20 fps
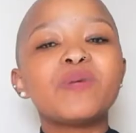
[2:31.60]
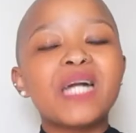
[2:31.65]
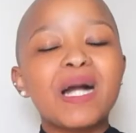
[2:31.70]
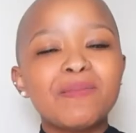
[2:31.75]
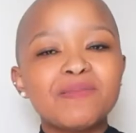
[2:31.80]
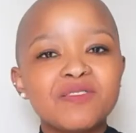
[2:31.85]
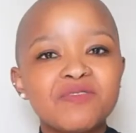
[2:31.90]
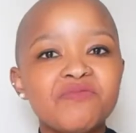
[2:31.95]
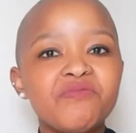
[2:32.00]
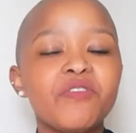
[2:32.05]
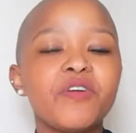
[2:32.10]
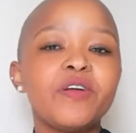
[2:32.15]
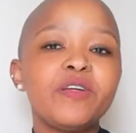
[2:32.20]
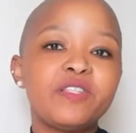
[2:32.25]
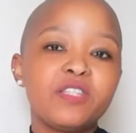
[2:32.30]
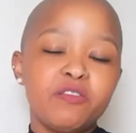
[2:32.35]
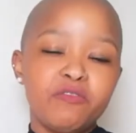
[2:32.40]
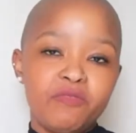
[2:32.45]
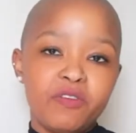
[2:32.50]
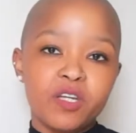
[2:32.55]
becomes very
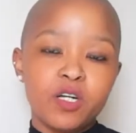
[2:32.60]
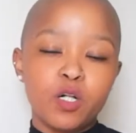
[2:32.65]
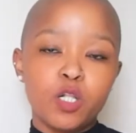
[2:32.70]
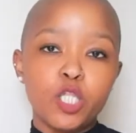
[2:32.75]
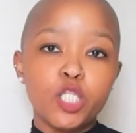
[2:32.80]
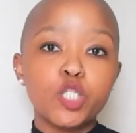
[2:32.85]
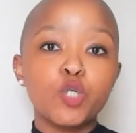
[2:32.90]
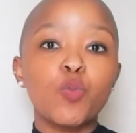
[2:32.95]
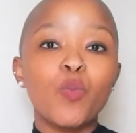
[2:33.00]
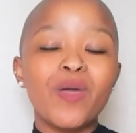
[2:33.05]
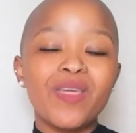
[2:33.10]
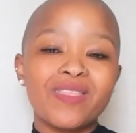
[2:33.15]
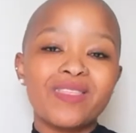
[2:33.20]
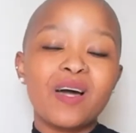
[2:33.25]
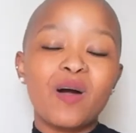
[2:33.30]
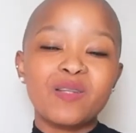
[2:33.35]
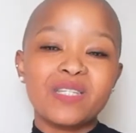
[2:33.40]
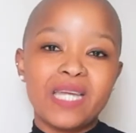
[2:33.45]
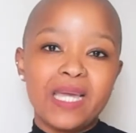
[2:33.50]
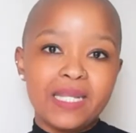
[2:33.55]
difficult
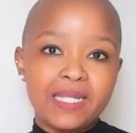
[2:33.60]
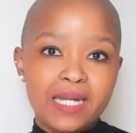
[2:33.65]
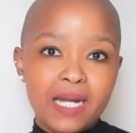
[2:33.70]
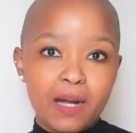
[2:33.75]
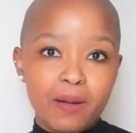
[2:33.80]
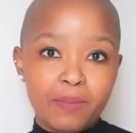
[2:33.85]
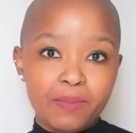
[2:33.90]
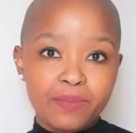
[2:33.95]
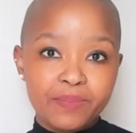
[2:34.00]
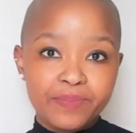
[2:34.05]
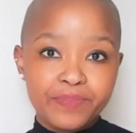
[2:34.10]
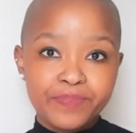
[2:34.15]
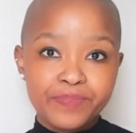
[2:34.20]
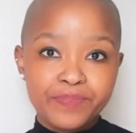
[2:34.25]
without income.